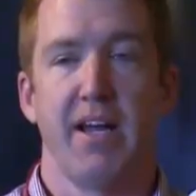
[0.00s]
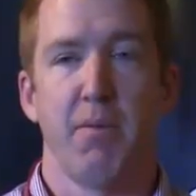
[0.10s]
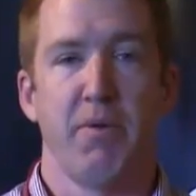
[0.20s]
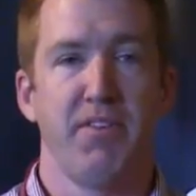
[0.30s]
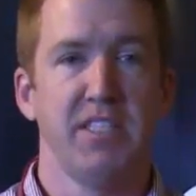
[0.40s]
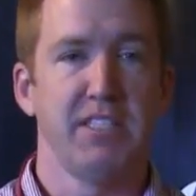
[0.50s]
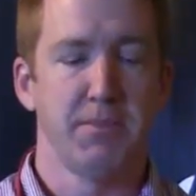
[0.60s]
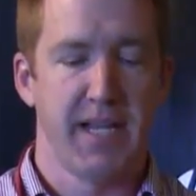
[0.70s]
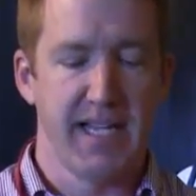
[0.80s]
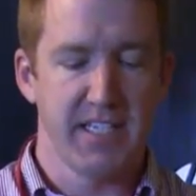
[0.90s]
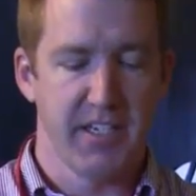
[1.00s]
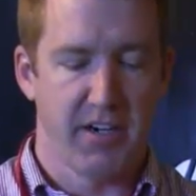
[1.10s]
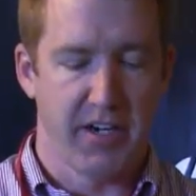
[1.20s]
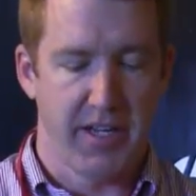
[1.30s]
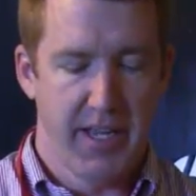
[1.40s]
it up, we've done some testing
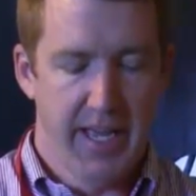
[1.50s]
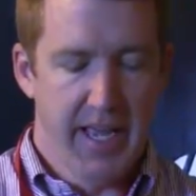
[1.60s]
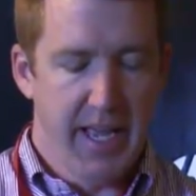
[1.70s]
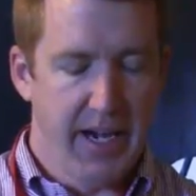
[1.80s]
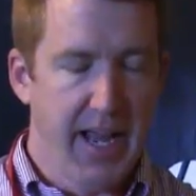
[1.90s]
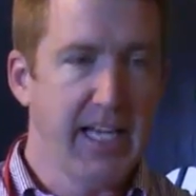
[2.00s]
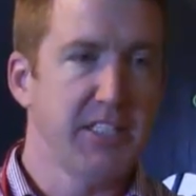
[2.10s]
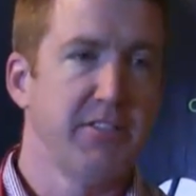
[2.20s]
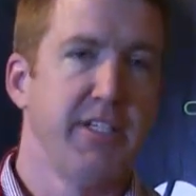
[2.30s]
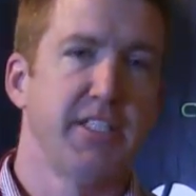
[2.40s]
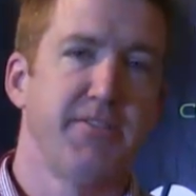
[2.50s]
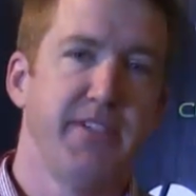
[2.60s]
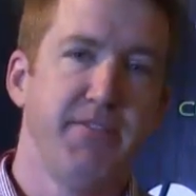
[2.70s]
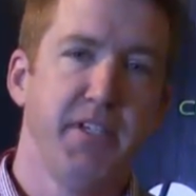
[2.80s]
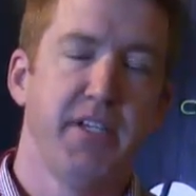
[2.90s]
on it, and it actually is
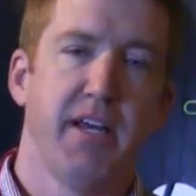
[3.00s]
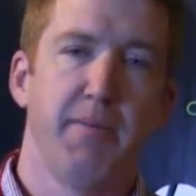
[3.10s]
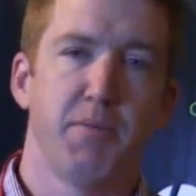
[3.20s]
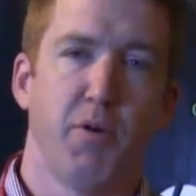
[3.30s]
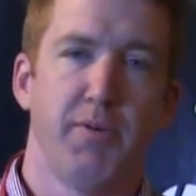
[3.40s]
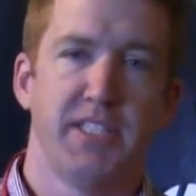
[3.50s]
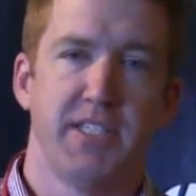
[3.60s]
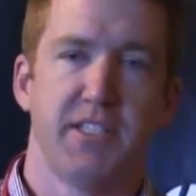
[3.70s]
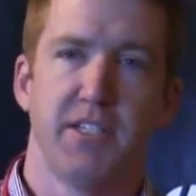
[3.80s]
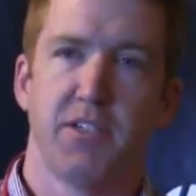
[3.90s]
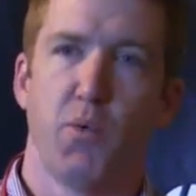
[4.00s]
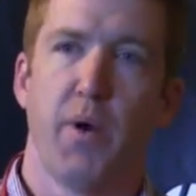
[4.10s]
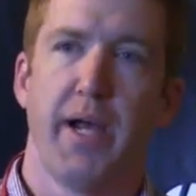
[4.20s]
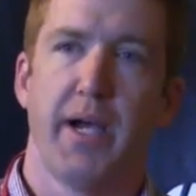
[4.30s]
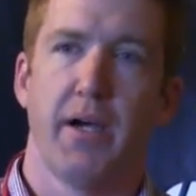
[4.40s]
50 times more resistant to
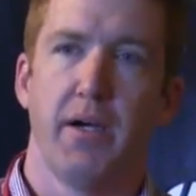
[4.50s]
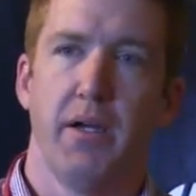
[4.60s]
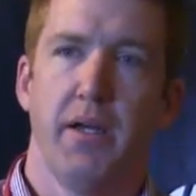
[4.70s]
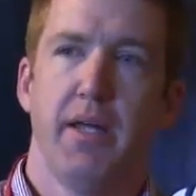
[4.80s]
wear